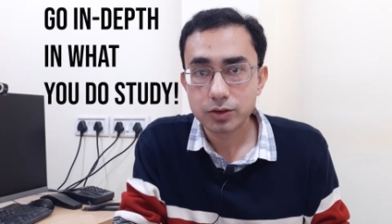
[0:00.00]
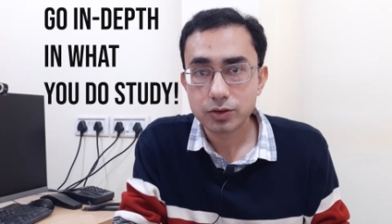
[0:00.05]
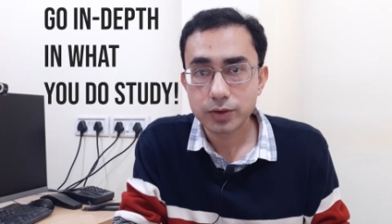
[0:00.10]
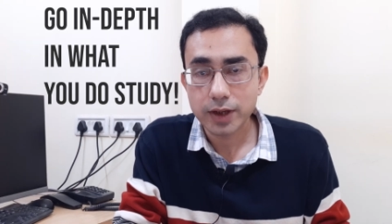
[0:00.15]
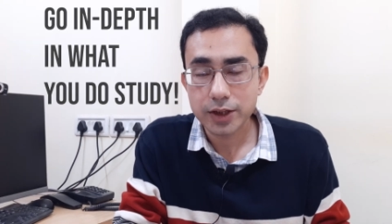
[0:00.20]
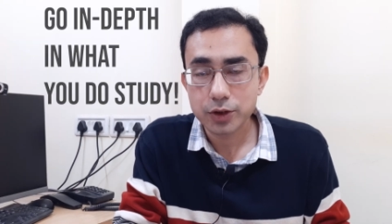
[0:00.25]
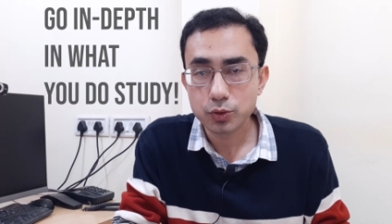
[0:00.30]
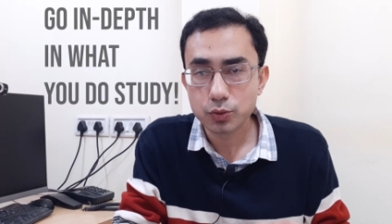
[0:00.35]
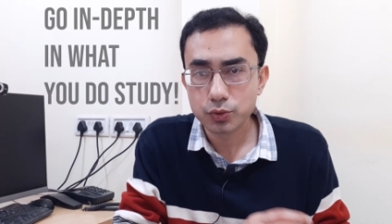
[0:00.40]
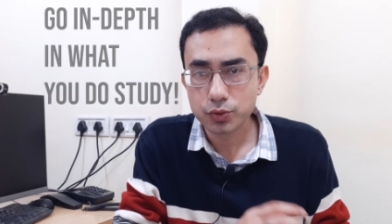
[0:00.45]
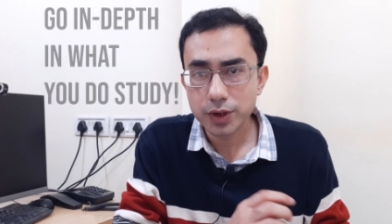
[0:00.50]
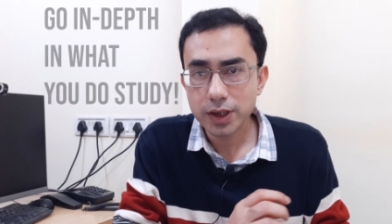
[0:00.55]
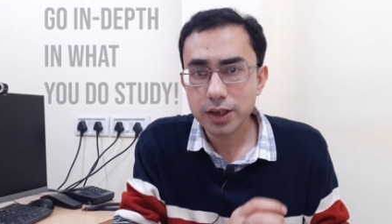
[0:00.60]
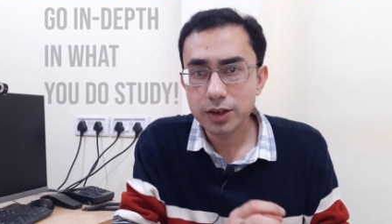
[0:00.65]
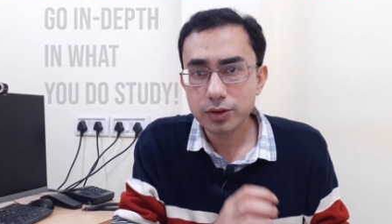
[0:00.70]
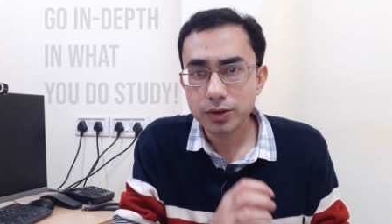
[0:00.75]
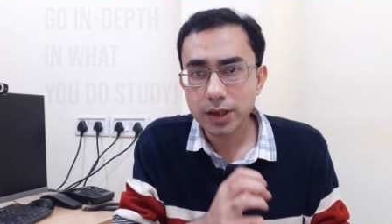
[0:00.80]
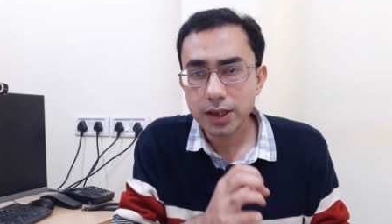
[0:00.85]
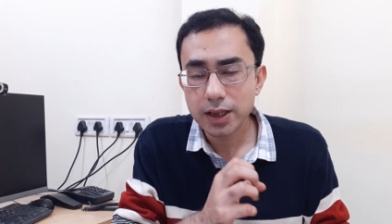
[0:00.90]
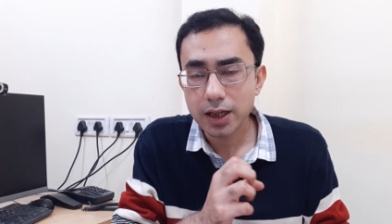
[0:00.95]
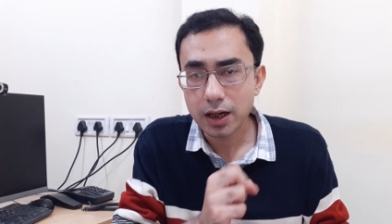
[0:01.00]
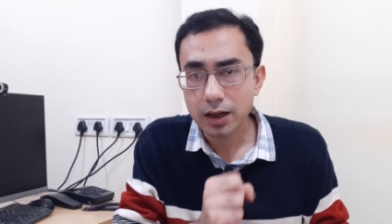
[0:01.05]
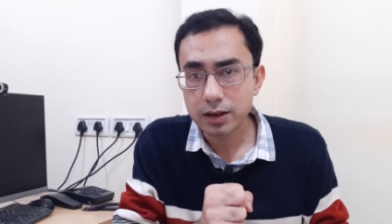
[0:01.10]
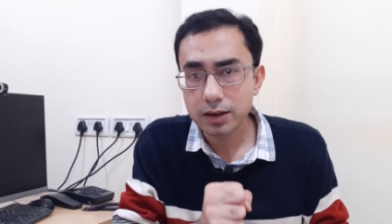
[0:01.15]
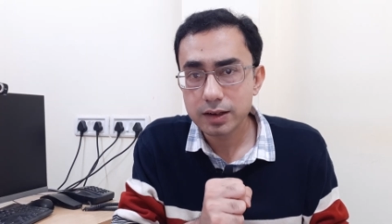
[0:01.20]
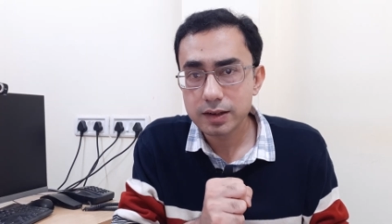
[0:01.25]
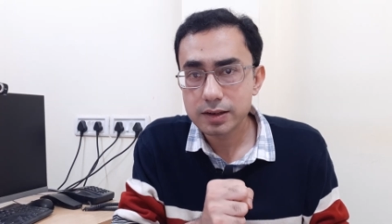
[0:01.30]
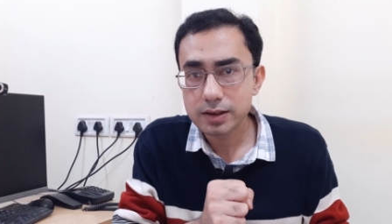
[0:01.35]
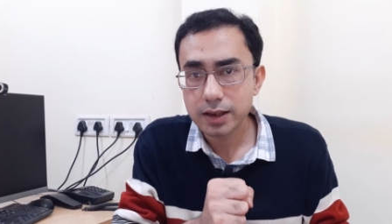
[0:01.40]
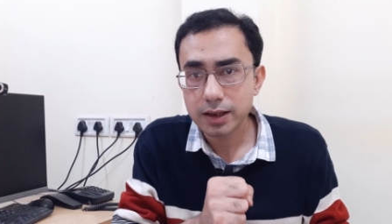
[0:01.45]
Try to really, really
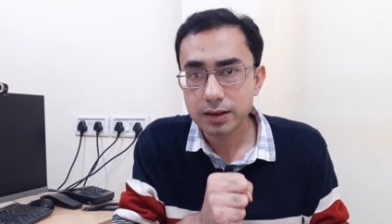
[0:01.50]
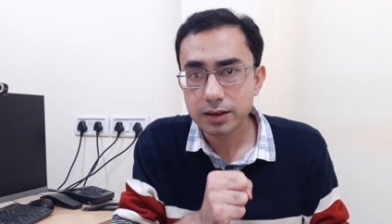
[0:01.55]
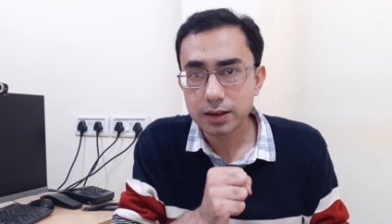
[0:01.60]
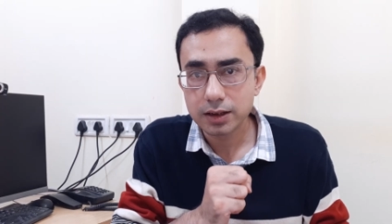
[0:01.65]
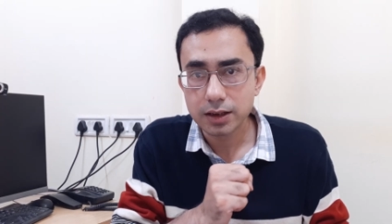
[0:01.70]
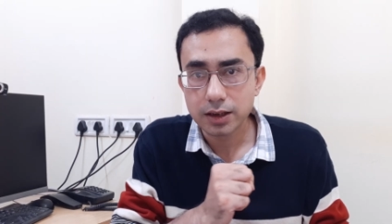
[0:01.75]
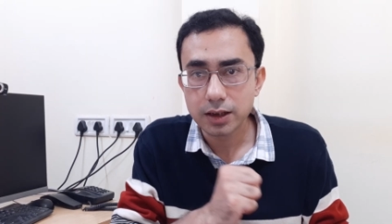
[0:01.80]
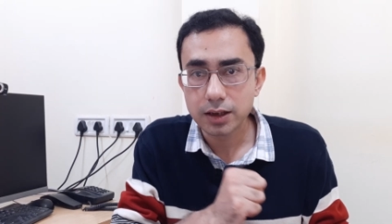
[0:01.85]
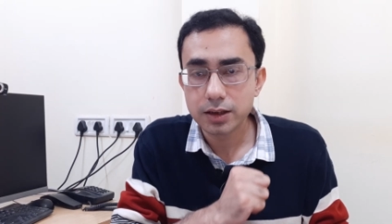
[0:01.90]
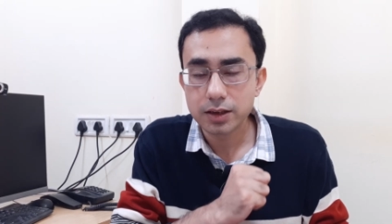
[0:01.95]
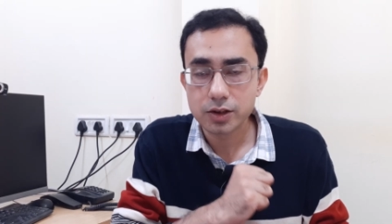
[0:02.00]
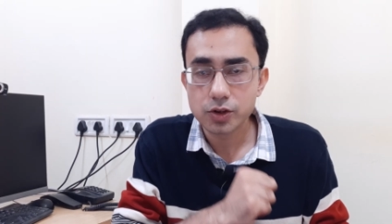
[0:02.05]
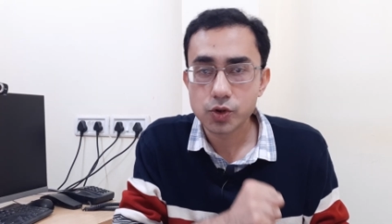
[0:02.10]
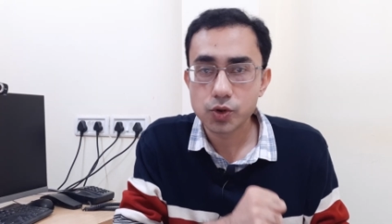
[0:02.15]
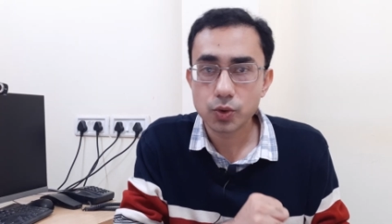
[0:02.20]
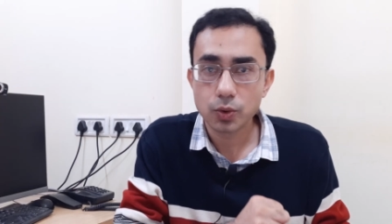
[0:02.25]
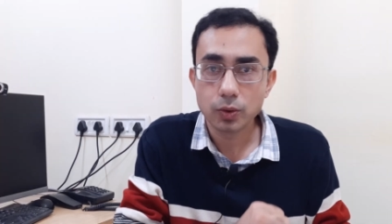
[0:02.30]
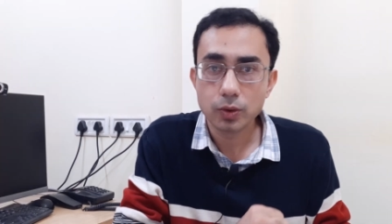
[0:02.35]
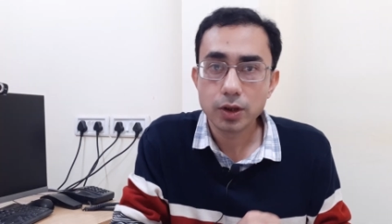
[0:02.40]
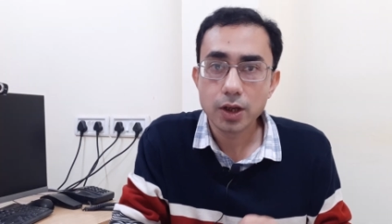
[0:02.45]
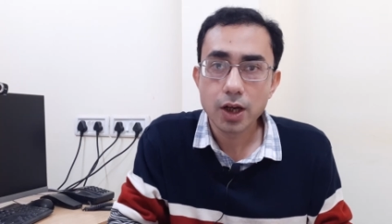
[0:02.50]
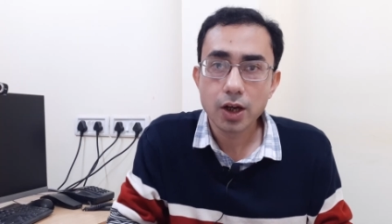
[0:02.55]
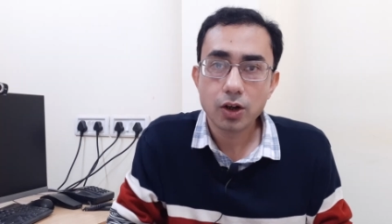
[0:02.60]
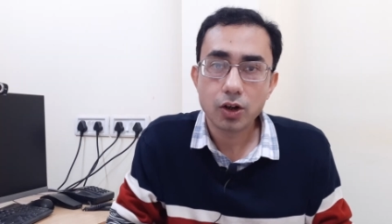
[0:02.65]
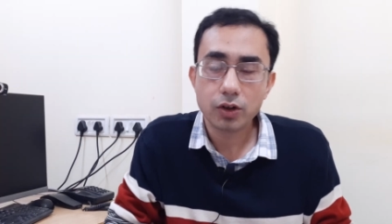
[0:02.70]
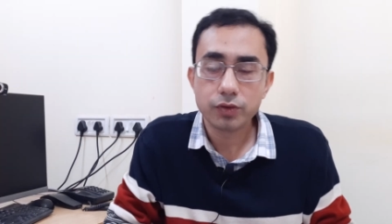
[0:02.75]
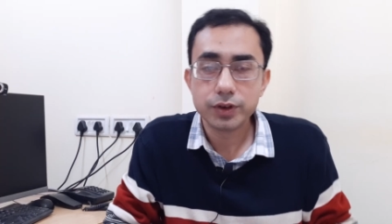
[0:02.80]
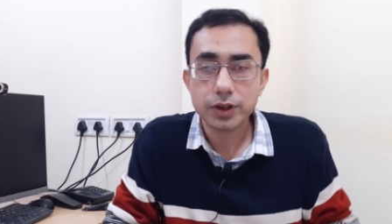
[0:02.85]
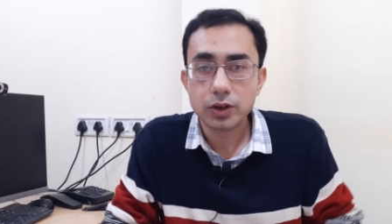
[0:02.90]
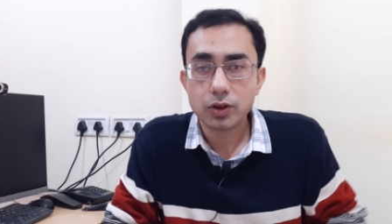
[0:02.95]
understand the heart and soul
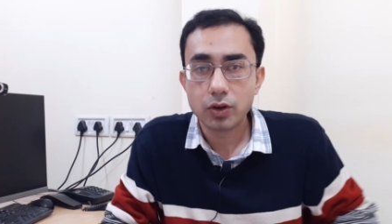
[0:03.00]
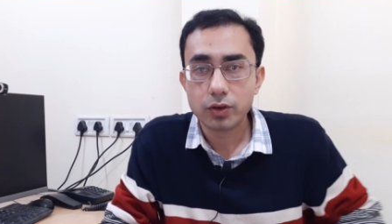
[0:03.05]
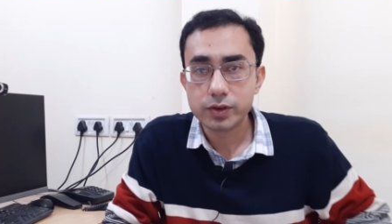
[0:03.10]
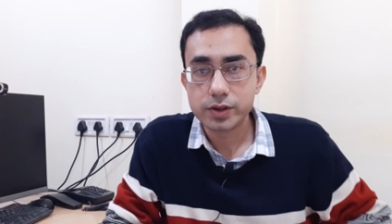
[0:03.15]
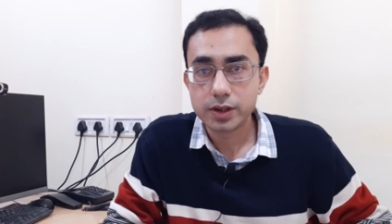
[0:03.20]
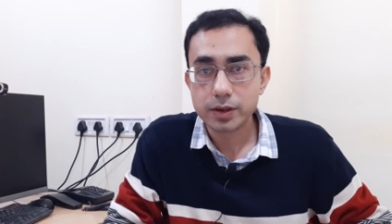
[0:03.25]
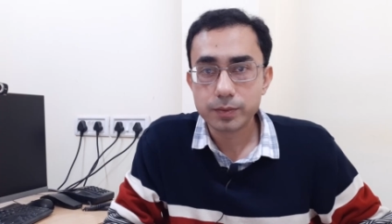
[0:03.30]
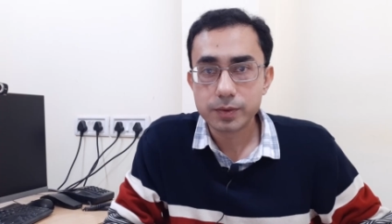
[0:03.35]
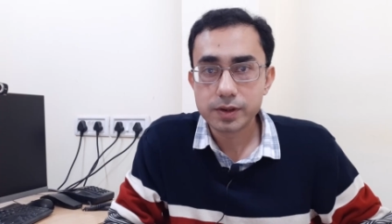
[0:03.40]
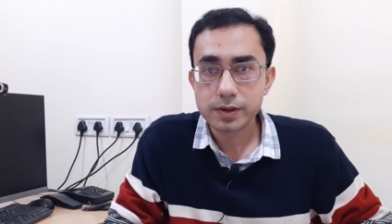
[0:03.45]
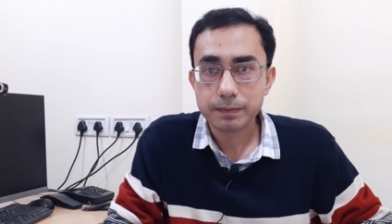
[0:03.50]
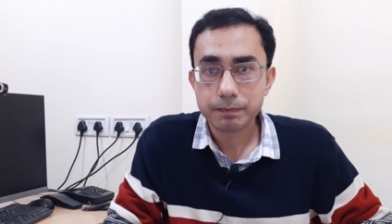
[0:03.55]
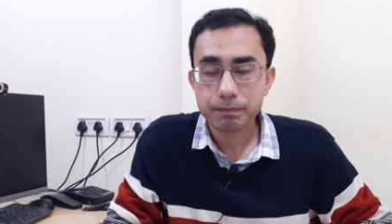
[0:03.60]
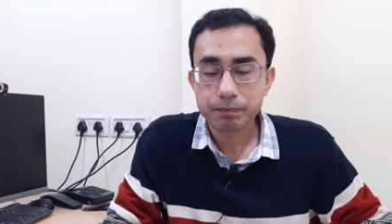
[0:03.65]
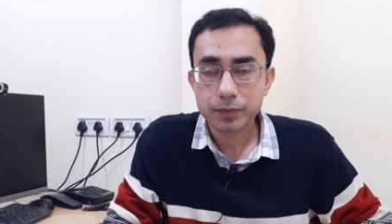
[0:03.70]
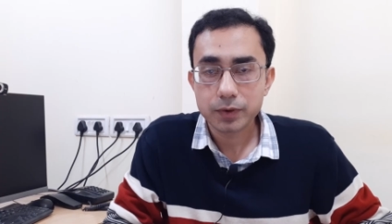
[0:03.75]
of the concepts.